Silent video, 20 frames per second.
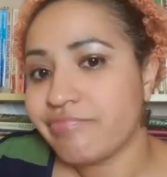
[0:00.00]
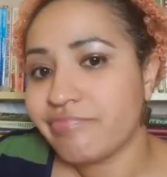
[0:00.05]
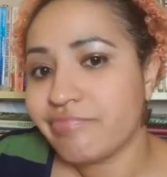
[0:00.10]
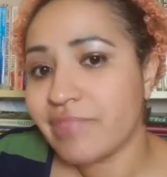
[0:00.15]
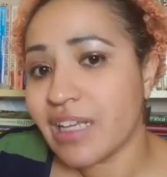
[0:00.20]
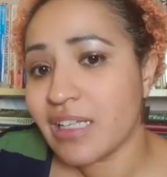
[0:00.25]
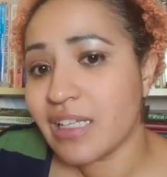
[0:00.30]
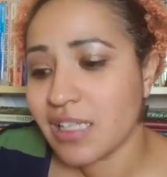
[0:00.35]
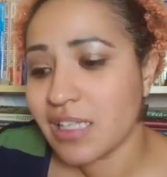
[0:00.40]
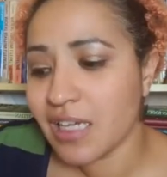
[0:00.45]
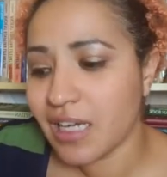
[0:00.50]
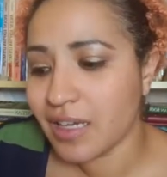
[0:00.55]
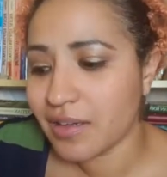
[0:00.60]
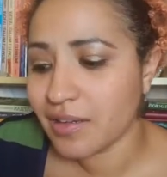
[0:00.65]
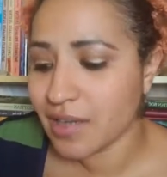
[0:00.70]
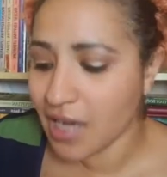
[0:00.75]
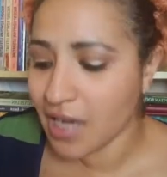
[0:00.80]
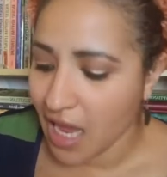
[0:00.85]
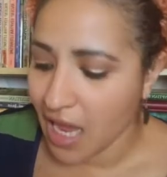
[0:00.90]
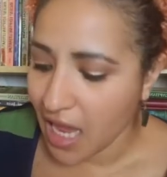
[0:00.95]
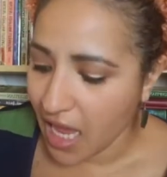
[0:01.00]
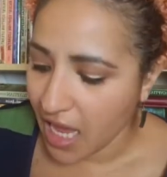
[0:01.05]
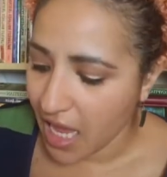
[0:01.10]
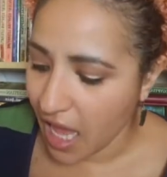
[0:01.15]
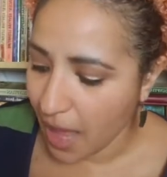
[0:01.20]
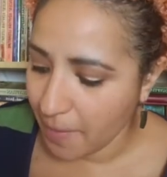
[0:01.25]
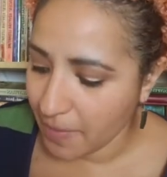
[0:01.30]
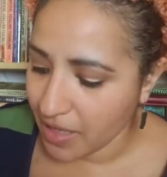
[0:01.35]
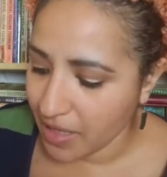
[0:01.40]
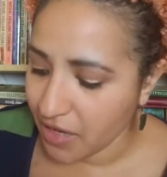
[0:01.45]
That's it.
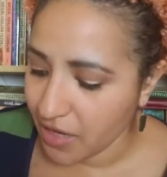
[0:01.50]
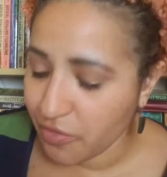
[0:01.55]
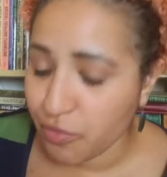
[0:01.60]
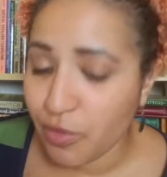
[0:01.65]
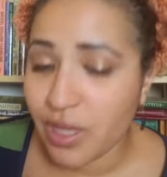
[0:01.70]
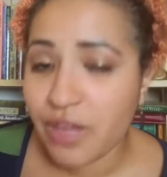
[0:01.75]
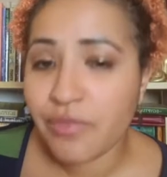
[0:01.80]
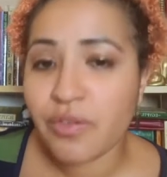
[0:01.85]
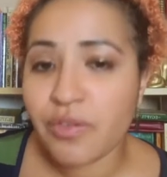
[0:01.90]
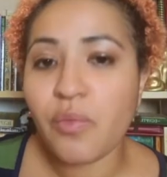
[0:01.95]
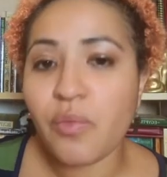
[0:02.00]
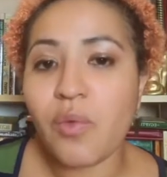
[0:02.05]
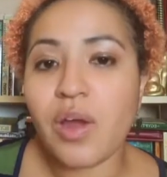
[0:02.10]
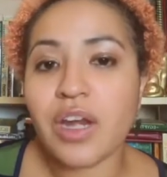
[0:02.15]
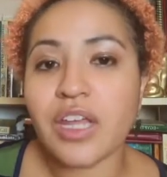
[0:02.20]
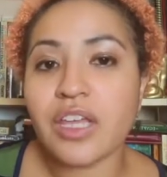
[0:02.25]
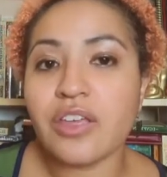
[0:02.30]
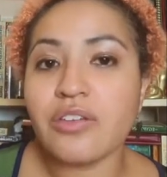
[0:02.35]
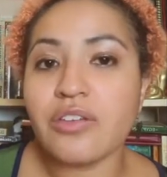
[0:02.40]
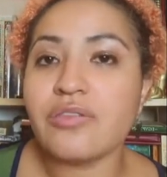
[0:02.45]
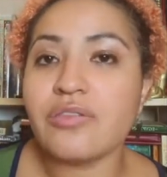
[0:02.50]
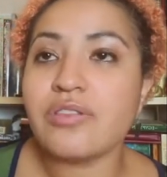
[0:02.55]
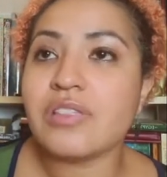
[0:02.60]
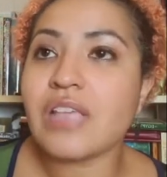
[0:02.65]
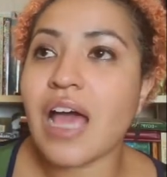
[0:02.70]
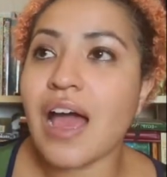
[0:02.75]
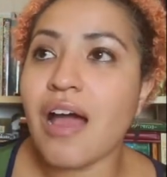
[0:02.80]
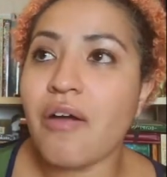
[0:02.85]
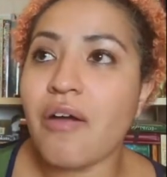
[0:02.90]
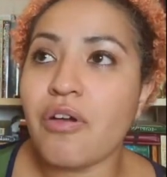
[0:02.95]
I mean, if we even want to use
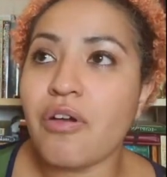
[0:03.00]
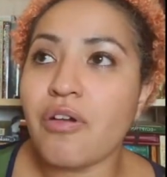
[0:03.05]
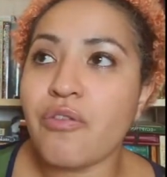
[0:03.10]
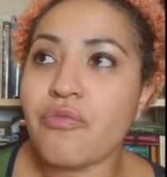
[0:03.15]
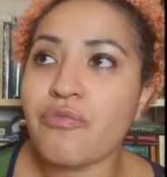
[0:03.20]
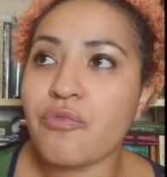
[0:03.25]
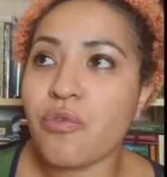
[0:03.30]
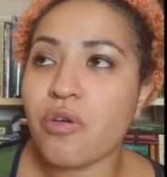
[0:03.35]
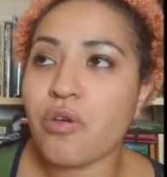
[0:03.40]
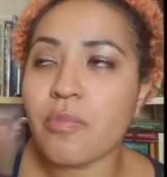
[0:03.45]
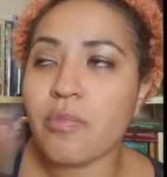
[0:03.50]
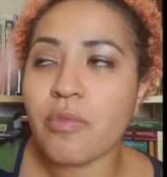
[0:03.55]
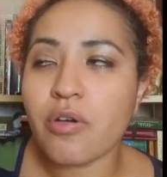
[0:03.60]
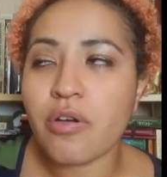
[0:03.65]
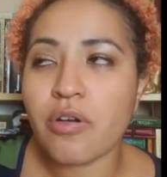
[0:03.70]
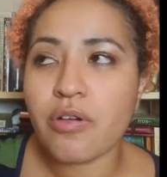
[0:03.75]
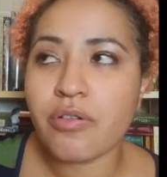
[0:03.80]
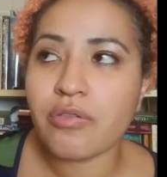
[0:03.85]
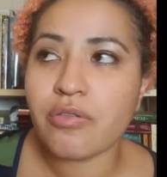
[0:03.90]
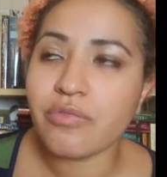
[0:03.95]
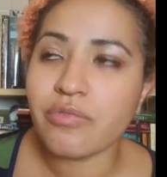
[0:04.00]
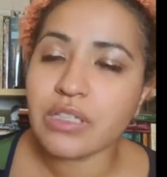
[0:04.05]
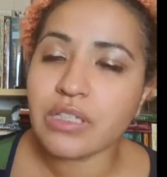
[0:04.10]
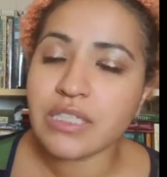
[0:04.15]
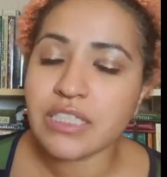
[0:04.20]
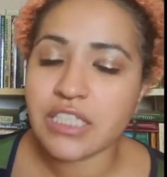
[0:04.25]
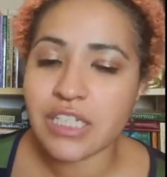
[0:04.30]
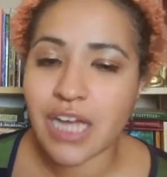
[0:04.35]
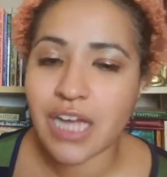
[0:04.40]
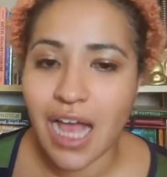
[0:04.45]
our former
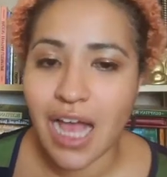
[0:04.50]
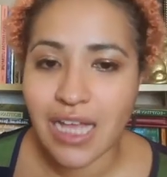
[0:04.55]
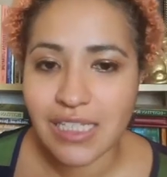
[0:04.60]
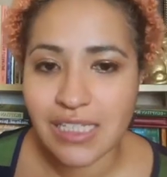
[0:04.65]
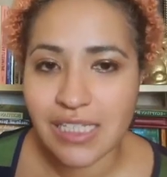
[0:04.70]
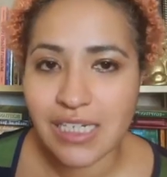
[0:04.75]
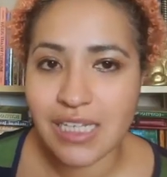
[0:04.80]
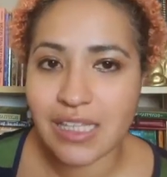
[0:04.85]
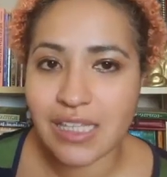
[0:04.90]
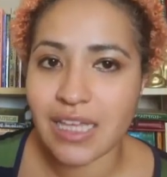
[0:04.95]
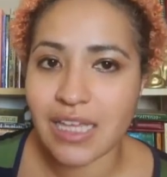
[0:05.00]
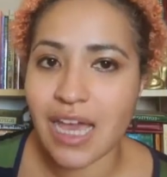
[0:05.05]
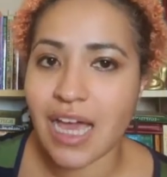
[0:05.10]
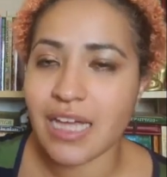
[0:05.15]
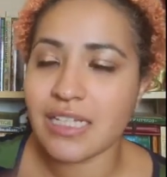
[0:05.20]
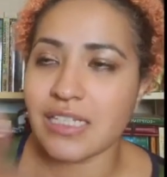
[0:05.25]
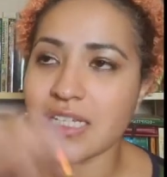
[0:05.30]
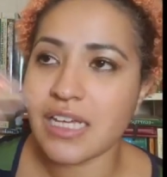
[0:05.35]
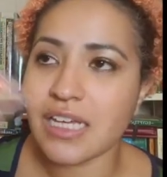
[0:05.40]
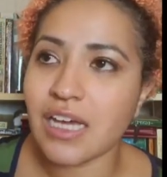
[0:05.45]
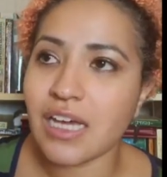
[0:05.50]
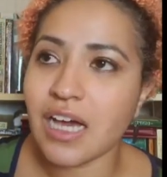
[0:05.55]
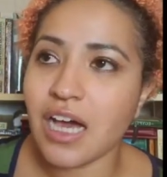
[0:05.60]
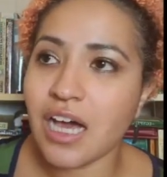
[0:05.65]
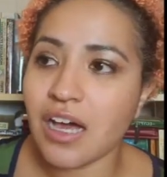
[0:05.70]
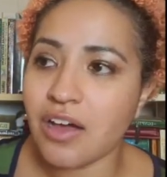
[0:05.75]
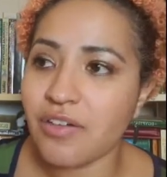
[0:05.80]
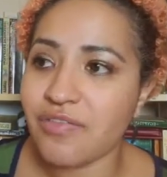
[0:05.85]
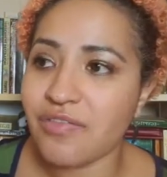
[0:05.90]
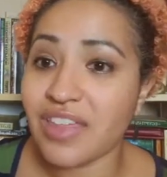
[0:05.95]
religiosity, the idea
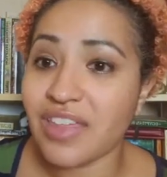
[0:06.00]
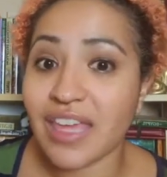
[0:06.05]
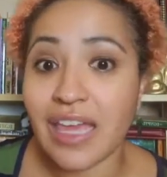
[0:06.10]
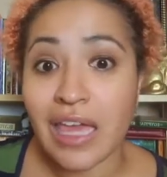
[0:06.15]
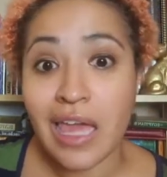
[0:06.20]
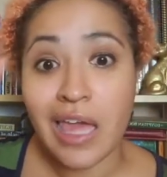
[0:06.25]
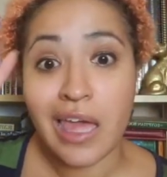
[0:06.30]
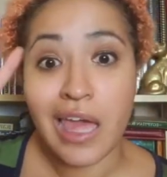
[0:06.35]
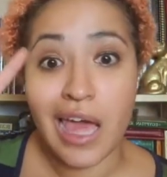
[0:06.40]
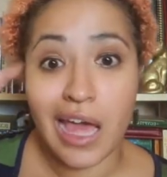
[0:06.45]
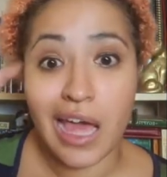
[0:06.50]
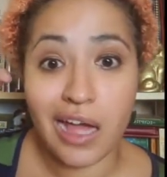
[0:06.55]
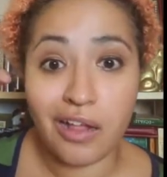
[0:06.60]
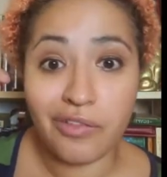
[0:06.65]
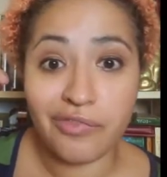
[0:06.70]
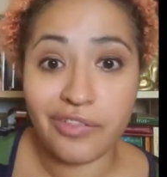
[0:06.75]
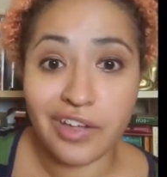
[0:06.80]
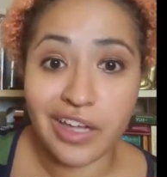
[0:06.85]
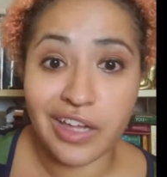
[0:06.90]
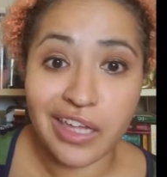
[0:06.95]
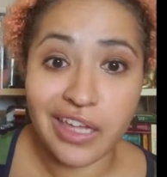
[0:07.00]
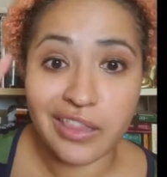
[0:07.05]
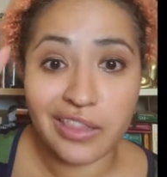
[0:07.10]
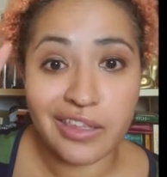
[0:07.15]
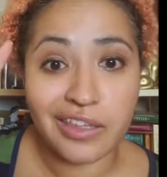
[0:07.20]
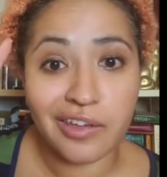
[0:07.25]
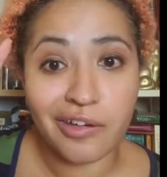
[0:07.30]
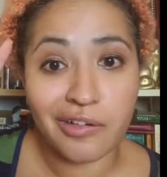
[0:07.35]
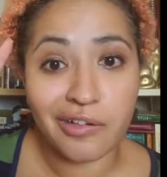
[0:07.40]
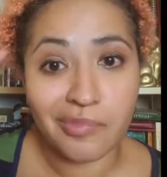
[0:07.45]
of the Alpha and
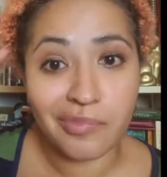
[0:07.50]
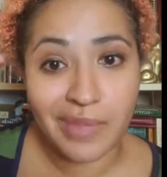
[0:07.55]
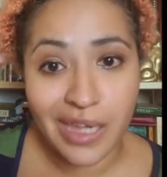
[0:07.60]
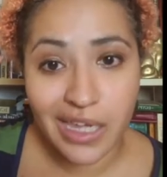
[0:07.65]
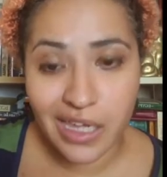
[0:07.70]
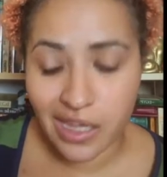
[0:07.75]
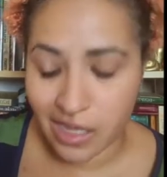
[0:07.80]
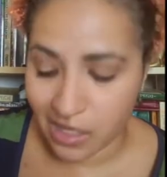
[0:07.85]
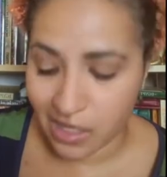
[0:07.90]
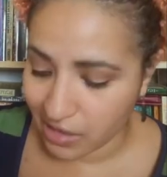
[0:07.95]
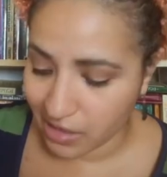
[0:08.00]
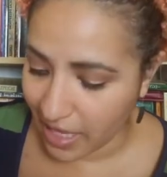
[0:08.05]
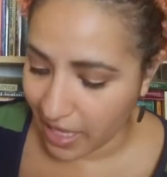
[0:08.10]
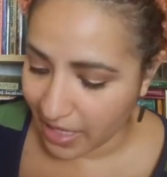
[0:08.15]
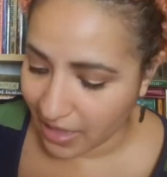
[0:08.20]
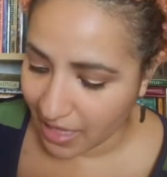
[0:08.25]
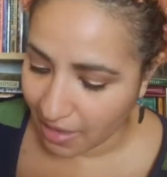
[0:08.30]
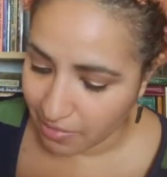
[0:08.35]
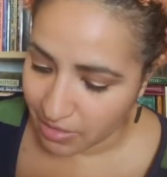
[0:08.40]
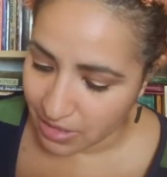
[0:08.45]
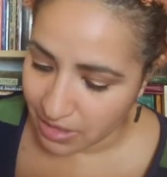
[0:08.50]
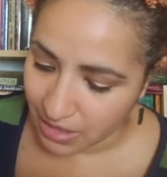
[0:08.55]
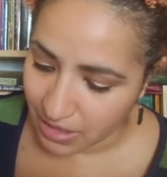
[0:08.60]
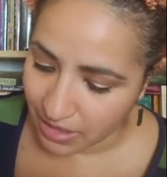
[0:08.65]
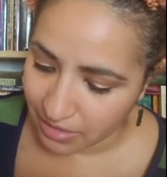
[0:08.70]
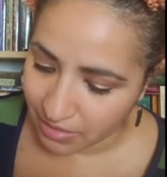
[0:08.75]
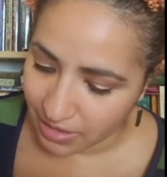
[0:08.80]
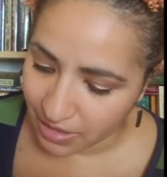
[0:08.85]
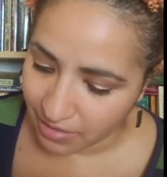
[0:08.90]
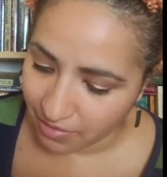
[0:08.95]
the Omega, like that was
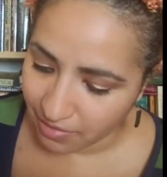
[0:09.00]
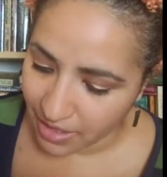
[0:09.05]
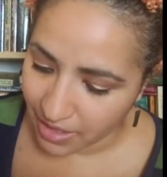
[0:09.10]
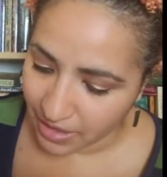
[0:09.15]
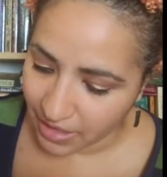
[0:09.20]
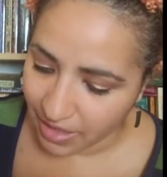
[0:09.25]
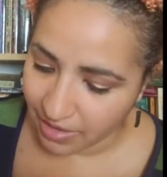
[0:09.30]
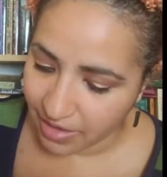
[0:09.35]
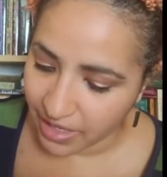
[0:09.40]
literally right there.